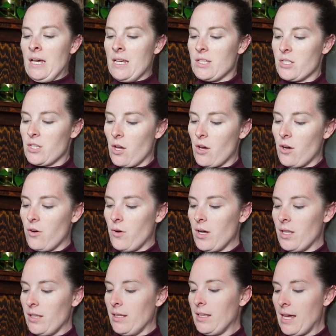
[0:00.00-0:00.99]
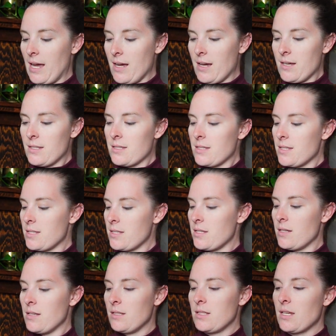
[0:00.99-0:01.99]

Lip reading: So last